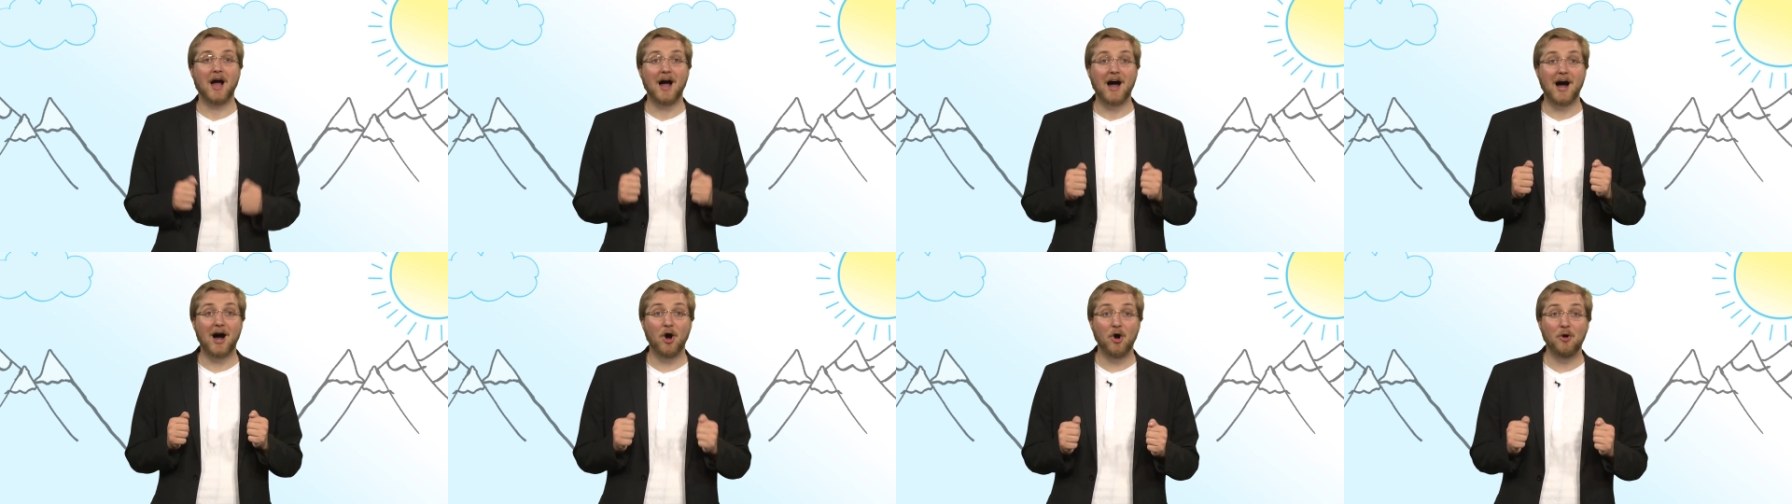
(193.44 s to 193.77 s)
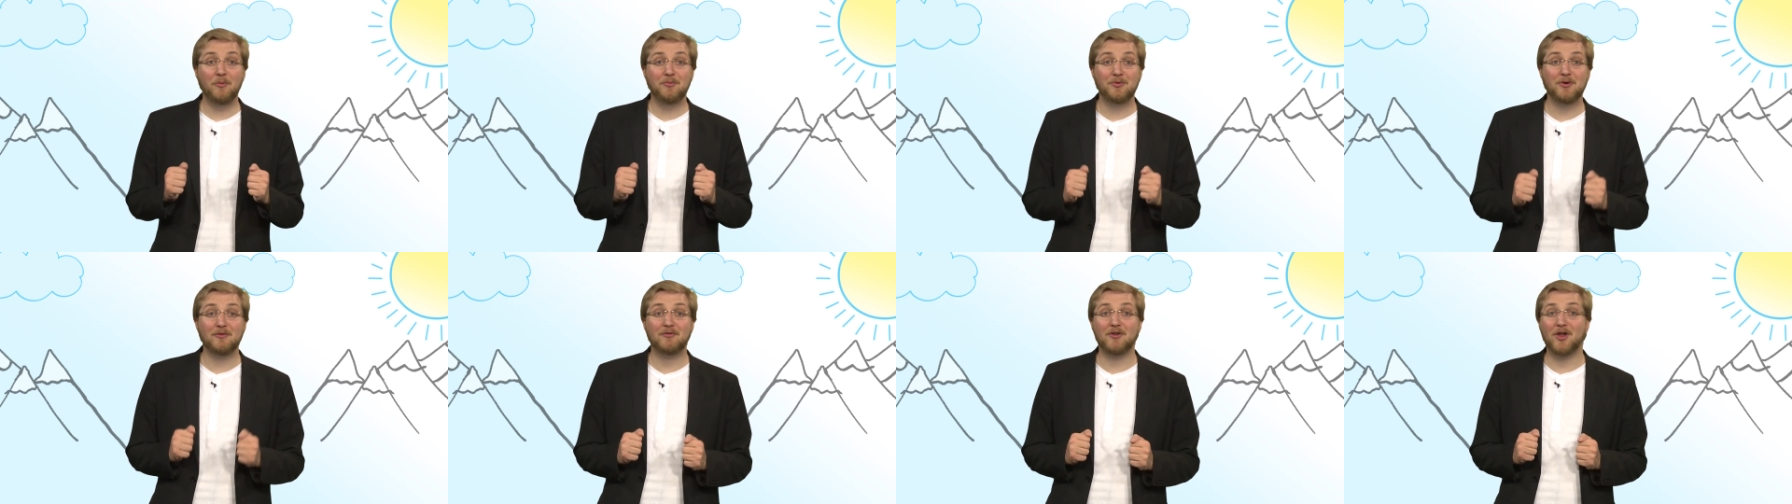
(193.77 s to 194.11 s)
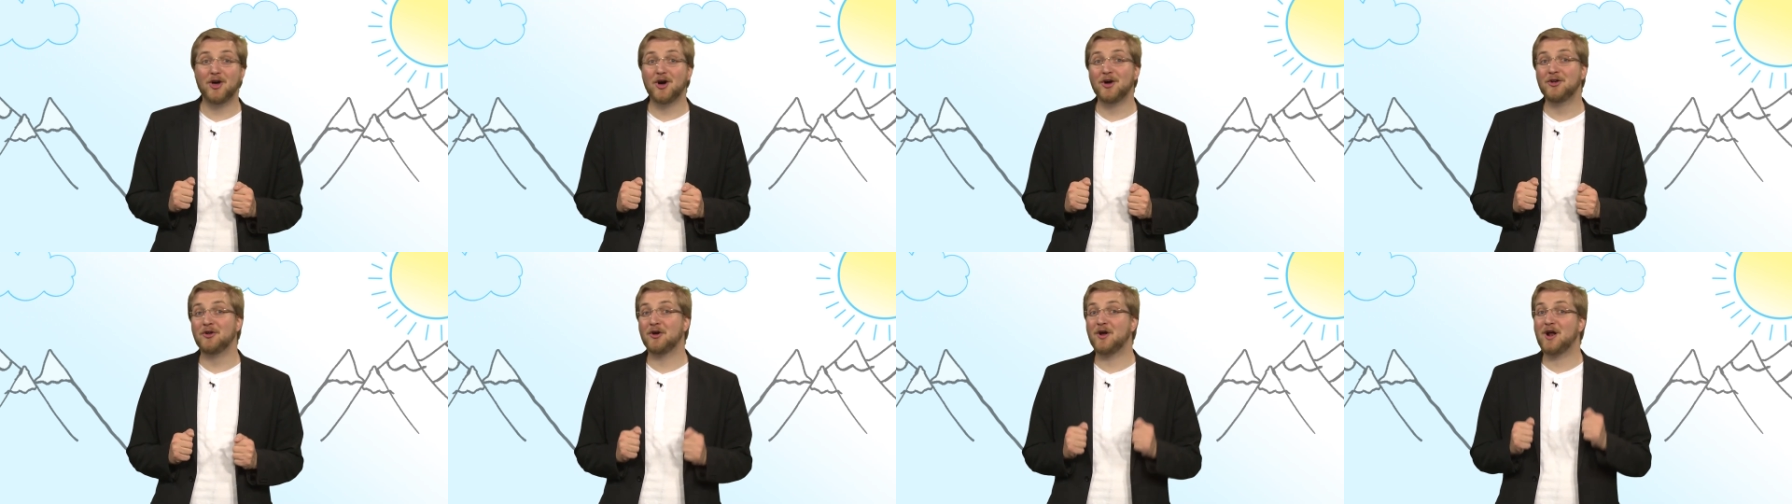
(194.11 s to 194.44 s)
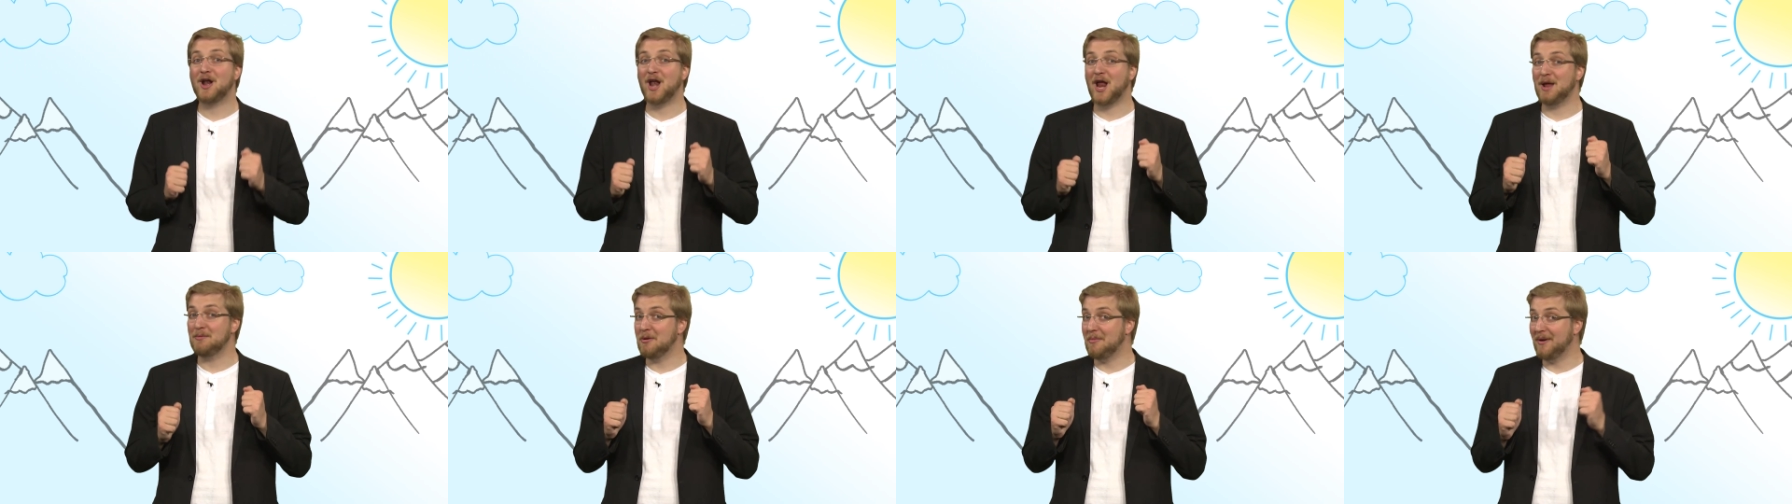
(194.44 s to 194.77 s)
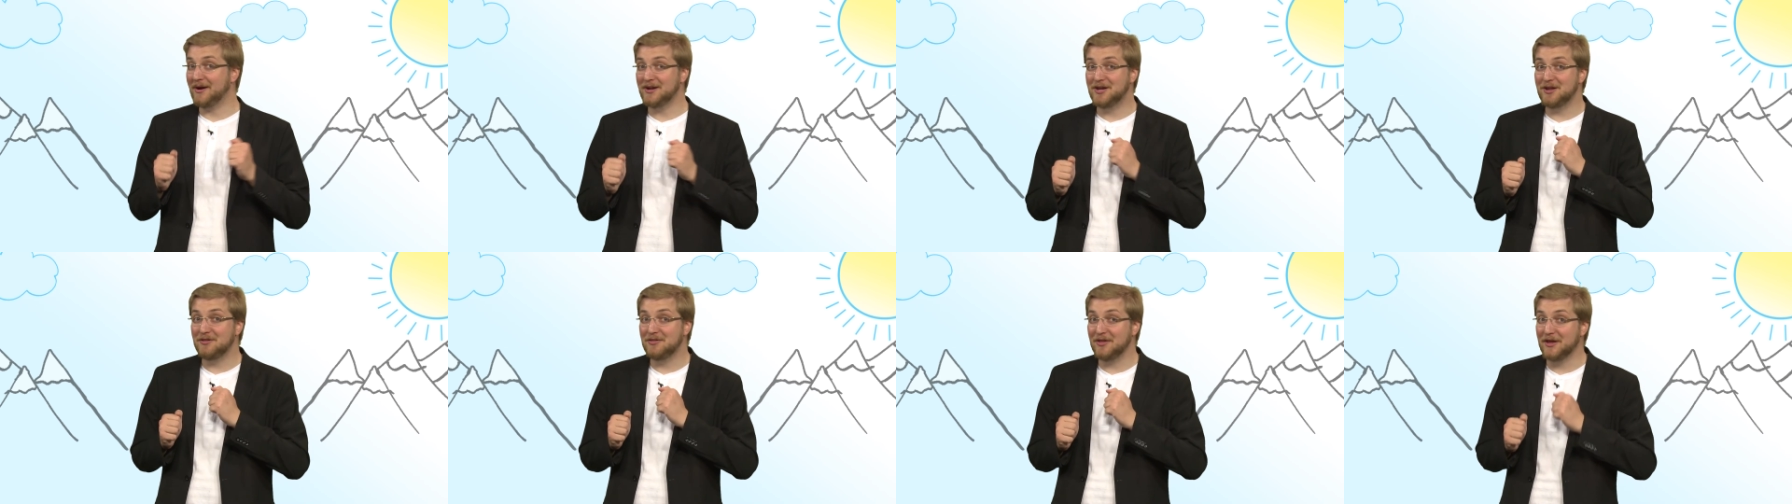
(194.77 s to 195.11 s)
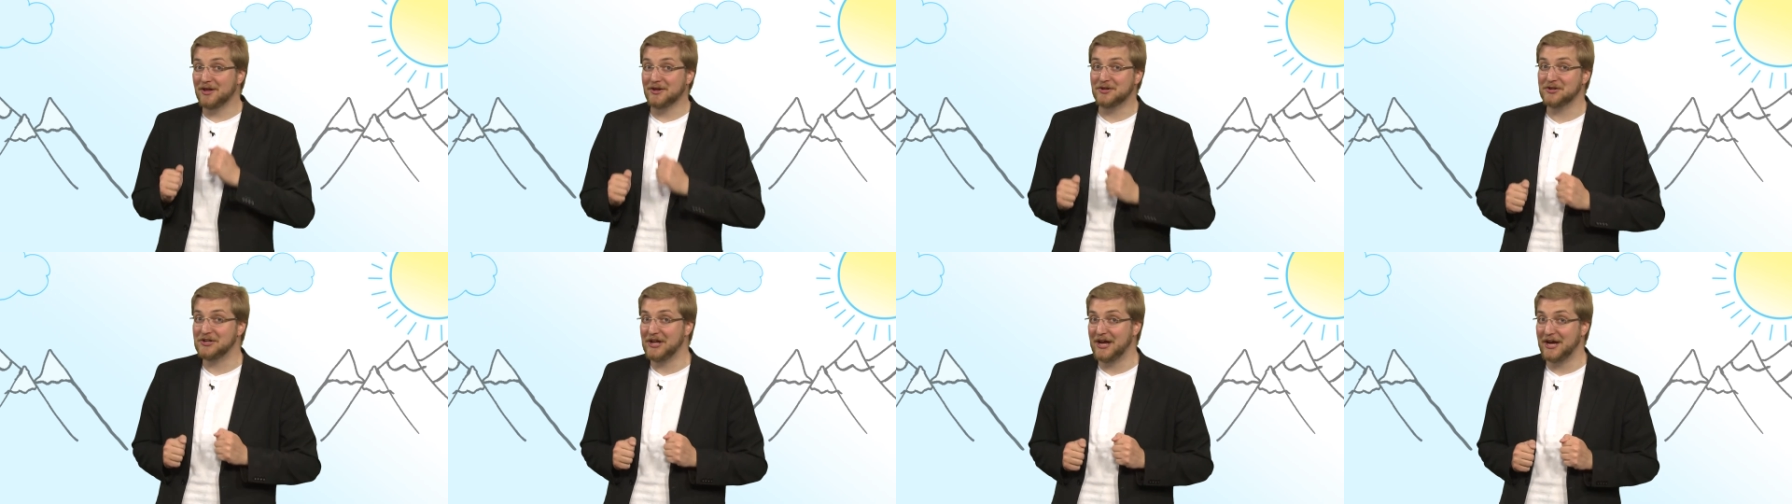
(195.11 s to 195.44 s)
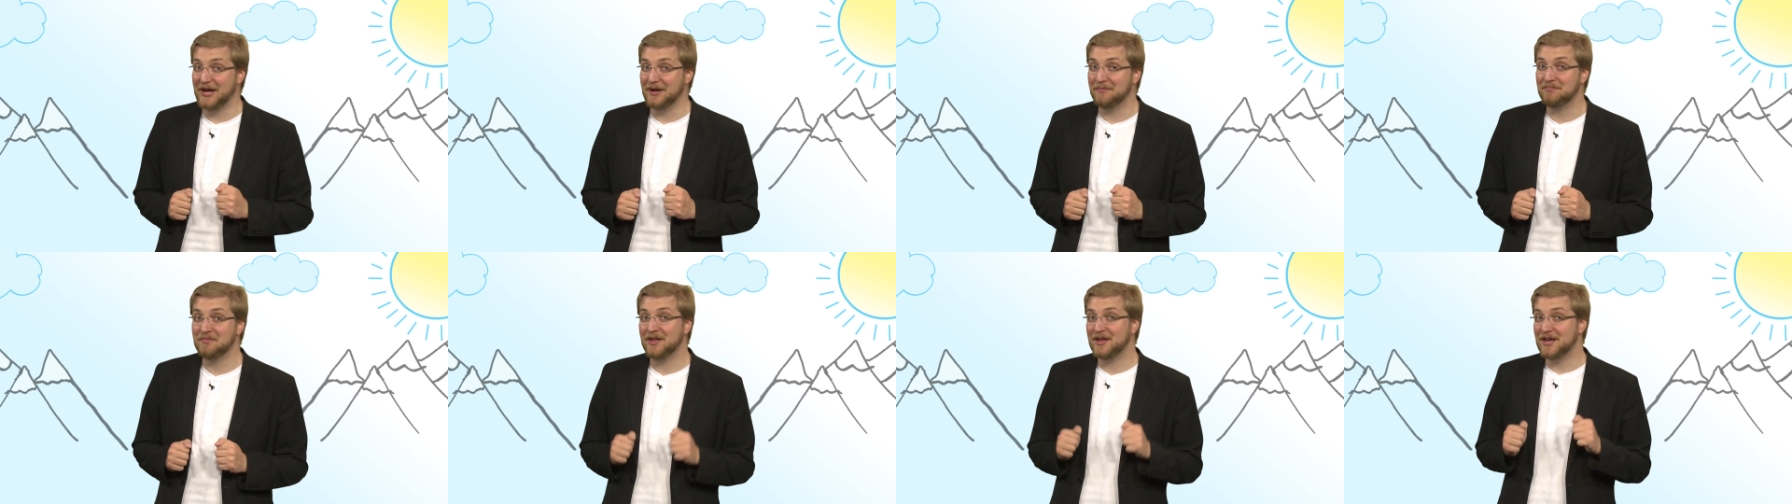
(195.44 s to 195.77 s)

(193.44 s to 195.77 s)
I hope you've learned a ClimaByte thing today.